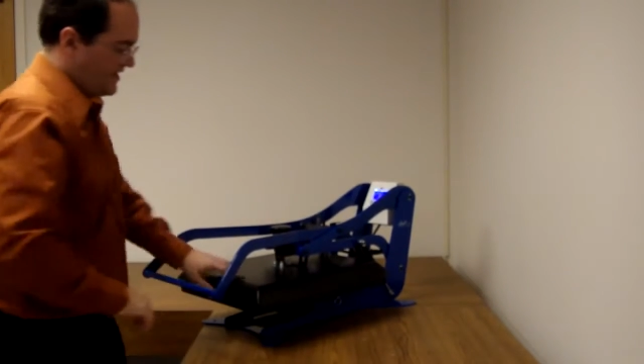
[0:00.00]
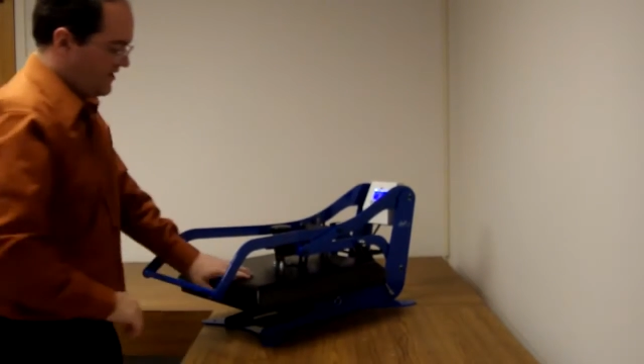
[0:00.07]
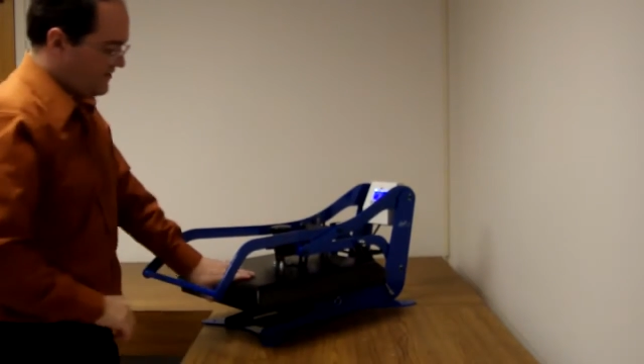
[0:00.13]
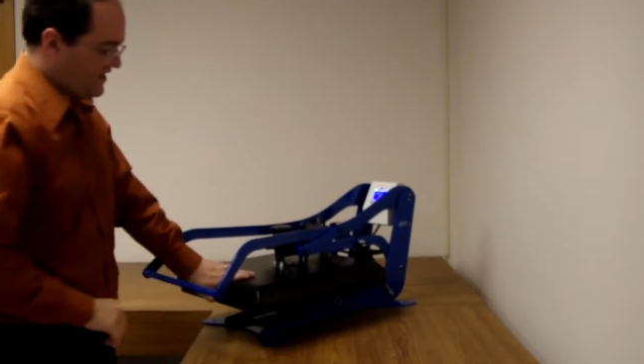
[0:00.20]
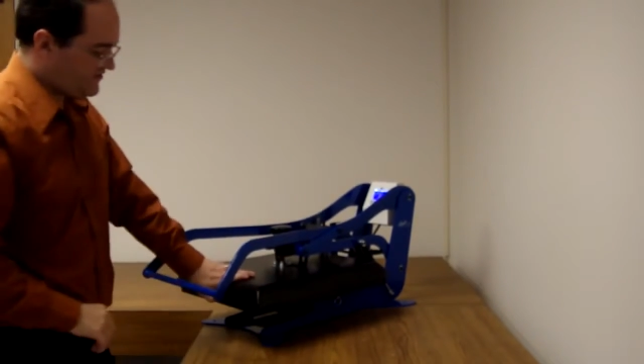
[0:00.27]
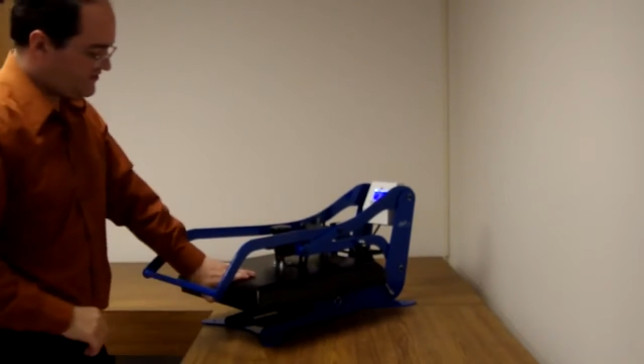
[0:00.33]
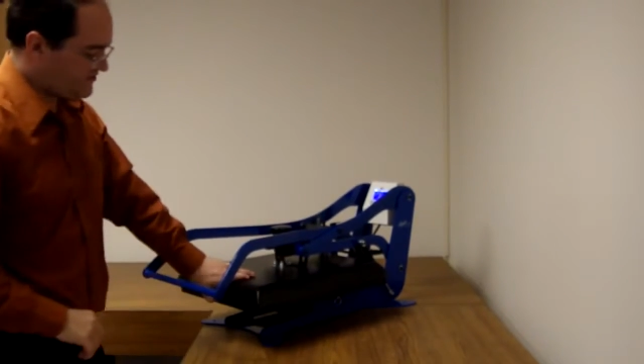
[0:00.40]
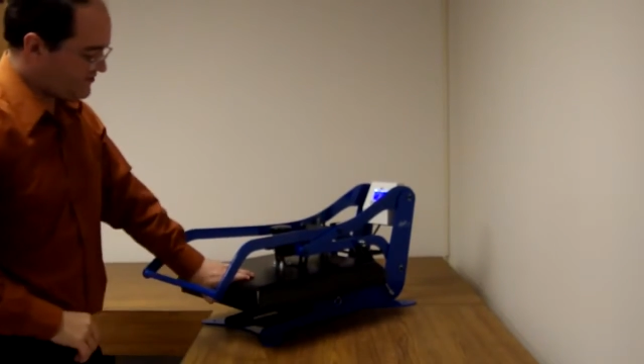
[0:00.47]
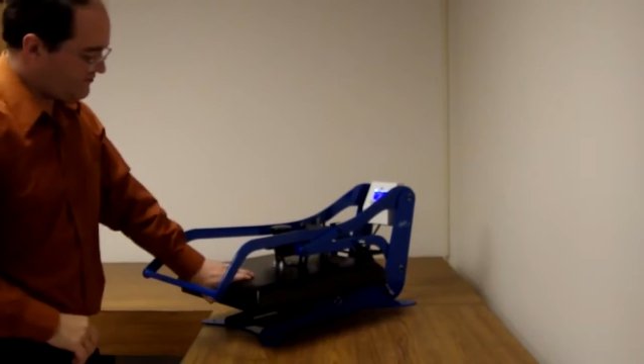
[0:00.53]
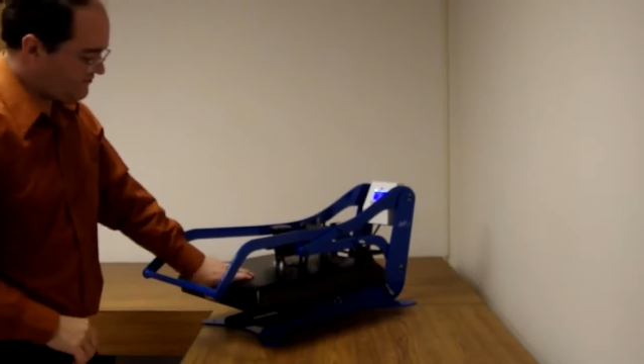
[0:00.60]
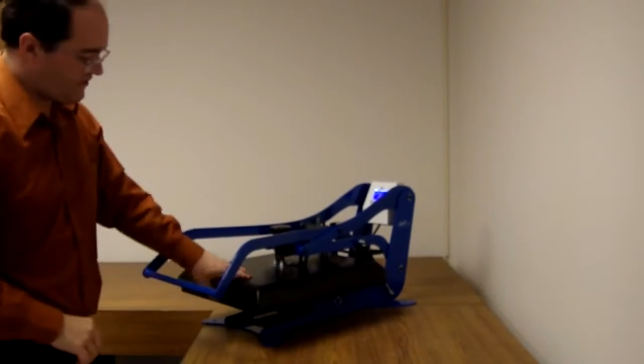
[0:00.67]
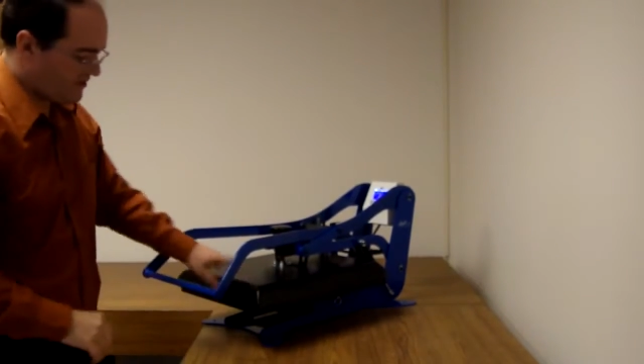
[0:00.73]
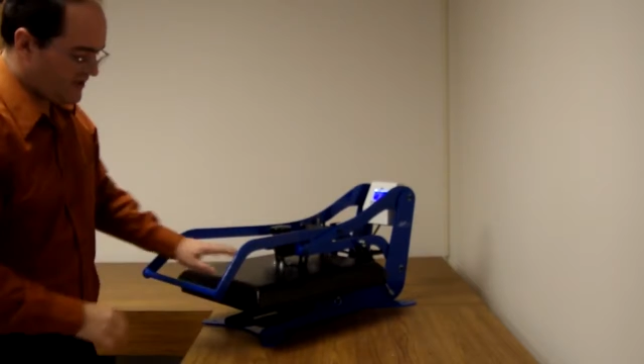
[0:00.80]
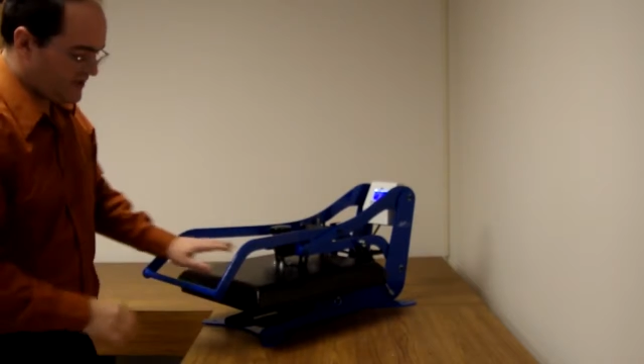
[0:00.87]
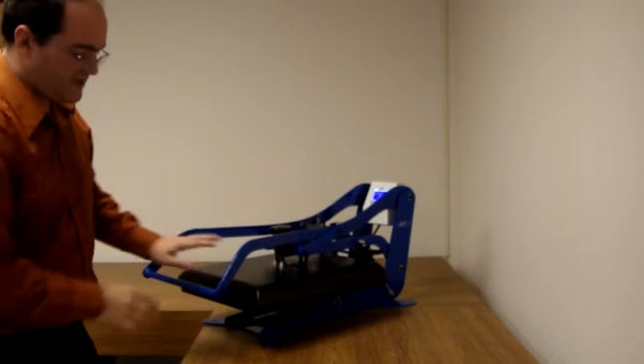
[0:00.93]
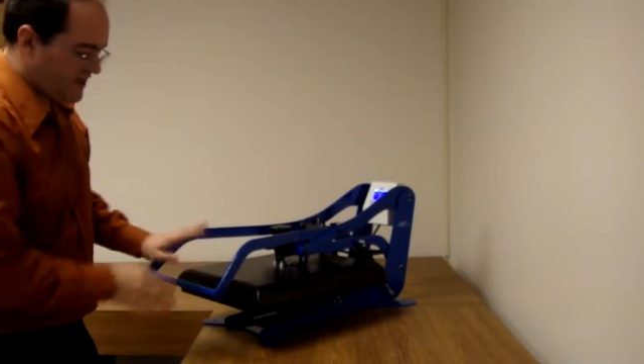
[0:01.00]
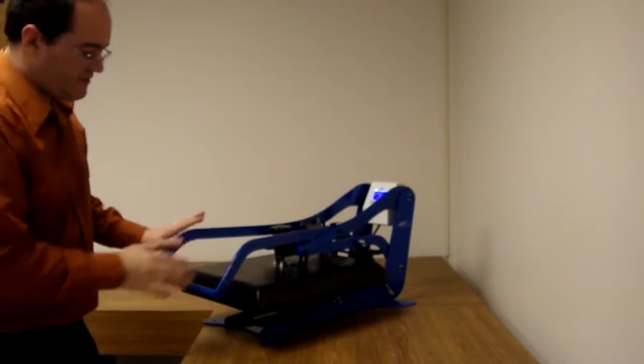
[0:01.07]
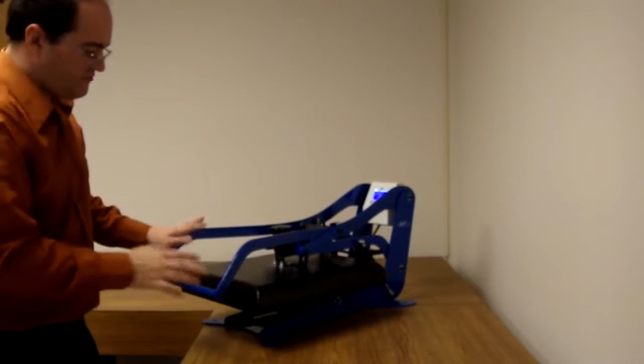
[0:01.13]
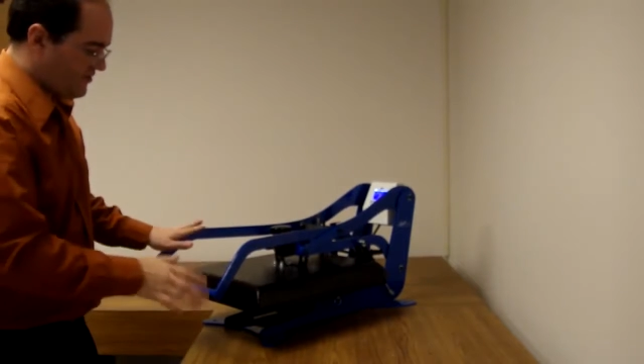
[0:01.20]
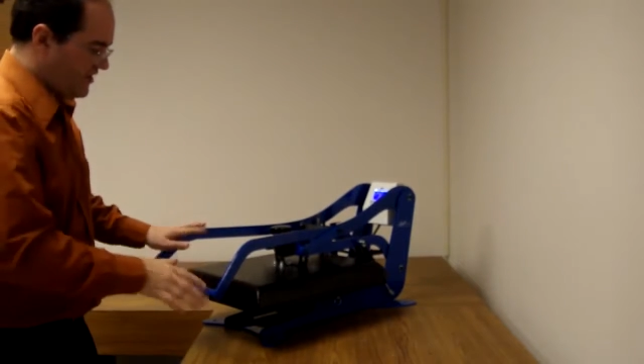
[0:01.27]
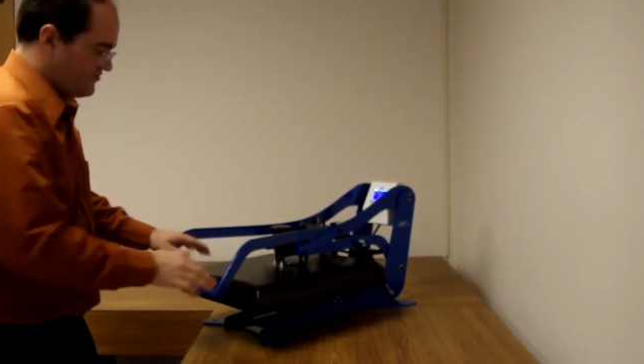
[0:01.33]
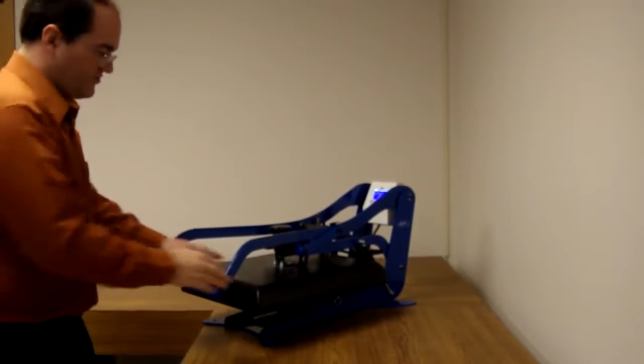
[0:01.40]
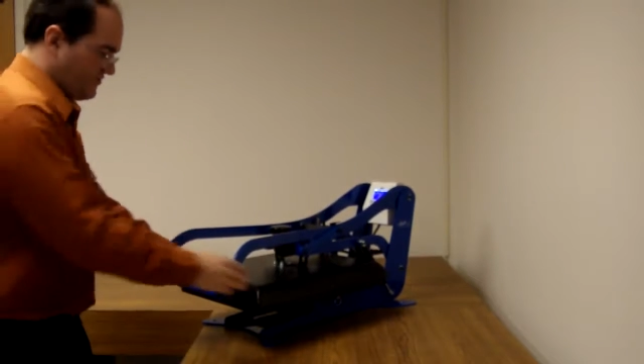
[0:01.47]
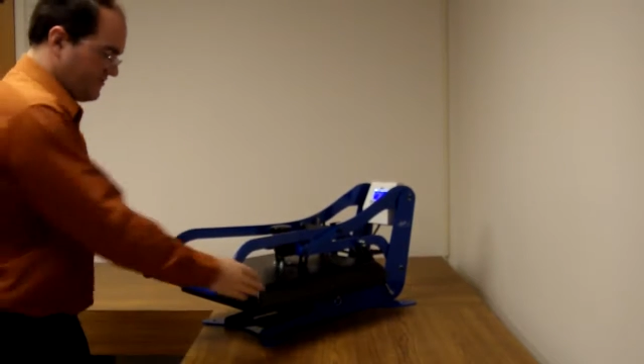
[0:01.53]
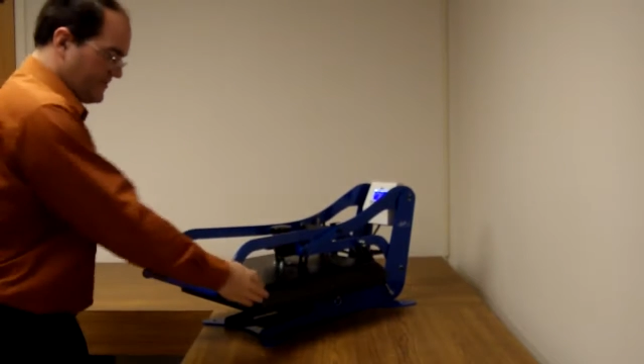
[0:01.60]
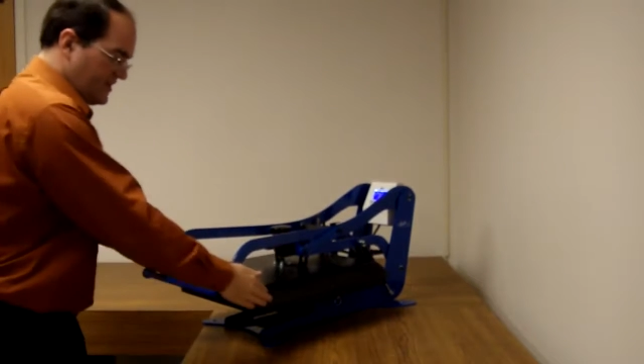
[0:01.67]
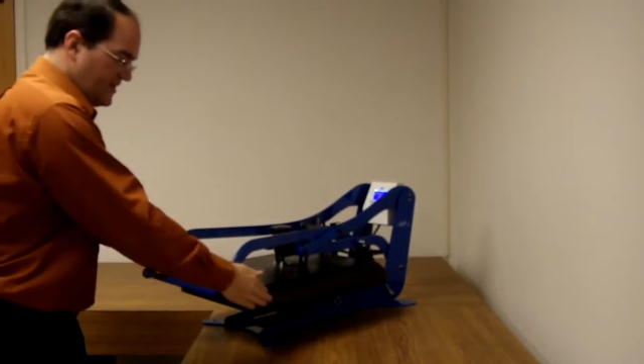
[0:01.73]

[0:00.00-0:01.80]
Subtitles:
Now that's still very light pressure.